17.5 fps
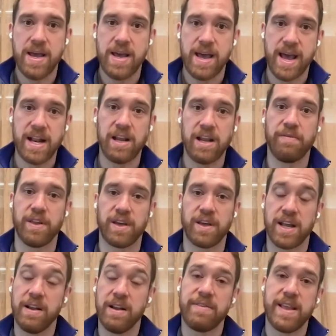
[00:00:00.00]
any of the
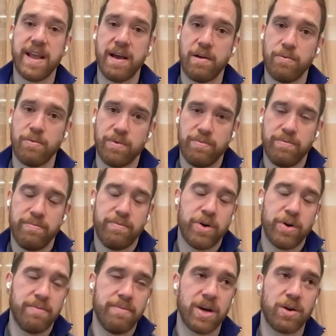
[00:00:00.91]
kind of de-
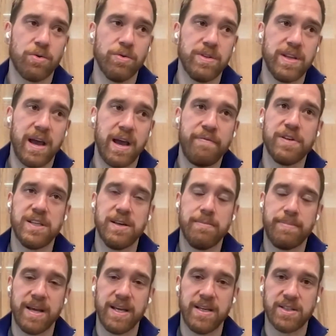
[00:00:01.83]
what you might call deficit
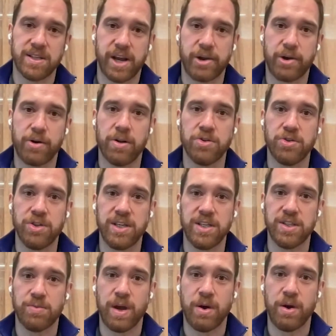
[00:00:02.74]
based
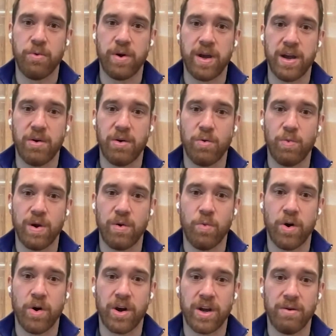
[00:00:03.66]
psychologies where we're, right. we're
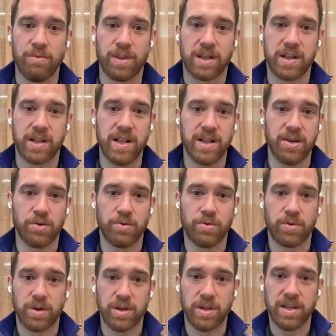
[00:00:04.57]
working with
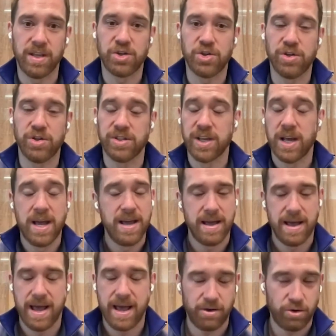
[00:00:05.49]
clinical conditions
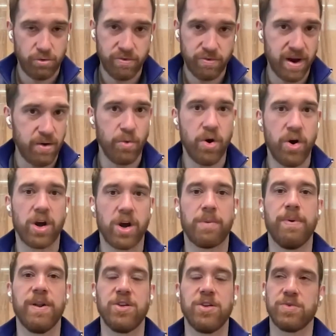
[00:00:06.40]
great work,
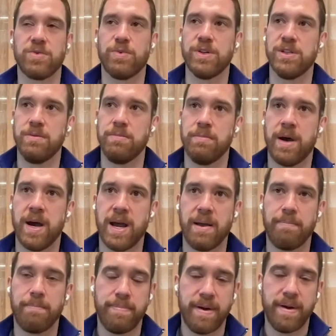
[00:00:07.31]
but it just wasn't
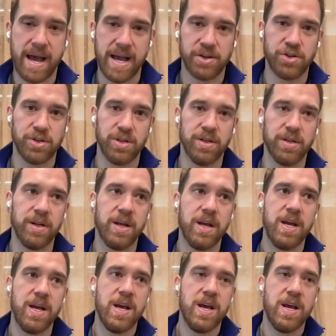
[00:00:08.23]
my passion.
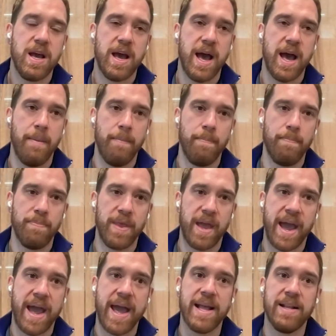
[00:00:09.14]
Um,
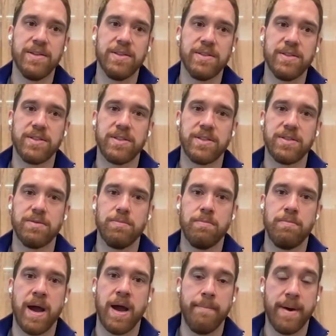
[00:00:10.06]
hence,
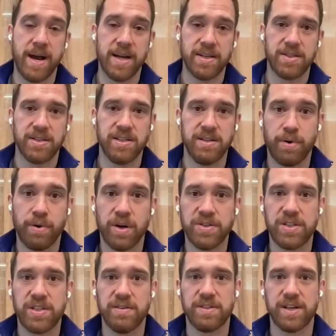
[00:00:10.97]
my master's in
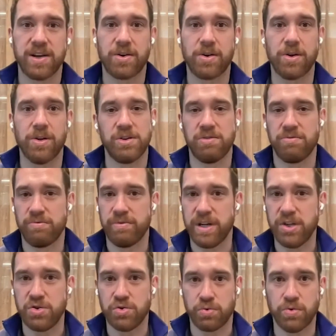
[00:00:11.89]
positive psychology are
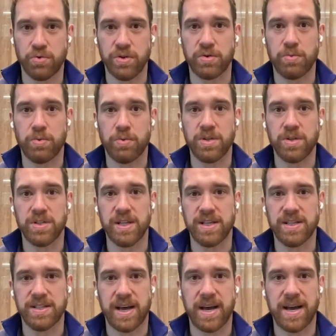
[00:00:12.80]
really drawn towards
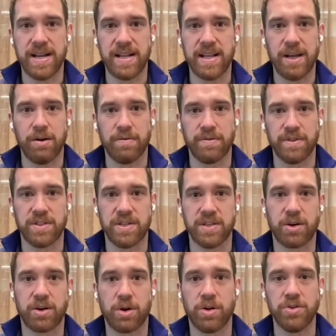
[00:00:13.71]
this idea of the
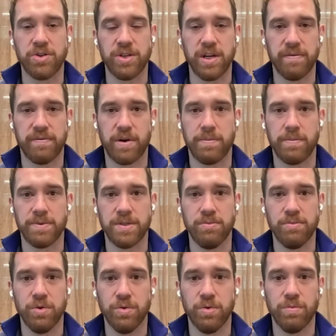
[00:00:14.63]
psychology of
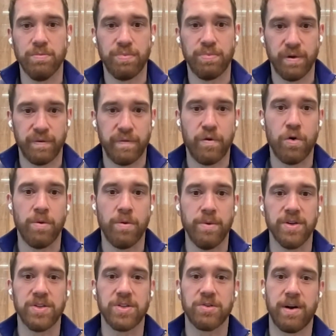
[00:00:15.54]
optimal
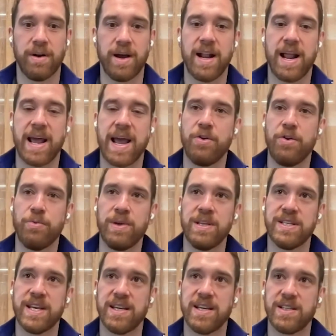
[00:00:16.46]
performance, right? Like, how do we
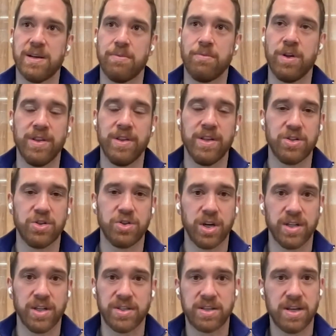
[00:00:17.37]
take someone that's
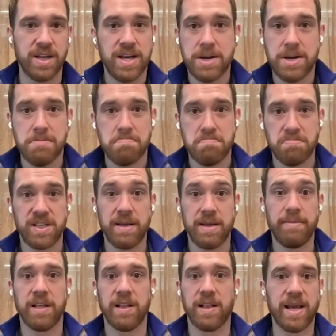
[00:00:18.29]
just
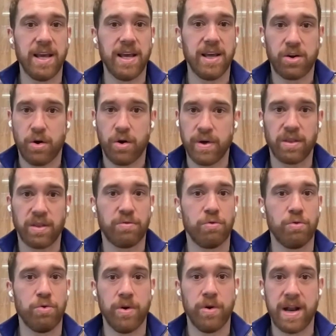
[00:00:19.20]
seemingly going
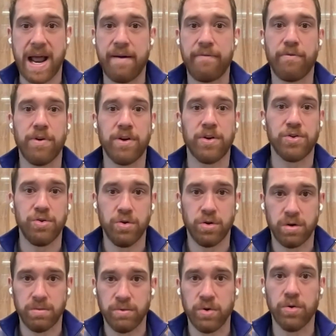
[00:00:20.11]
through an average,
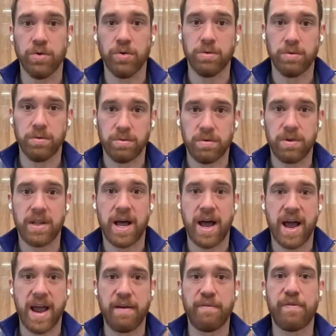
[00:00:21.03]
normal
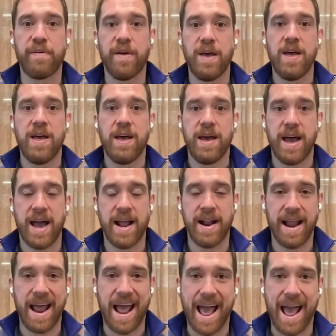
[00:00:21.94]
life
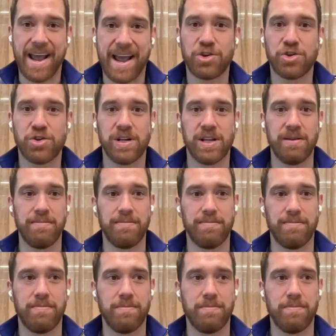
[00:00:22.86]
and mm-hmm. actually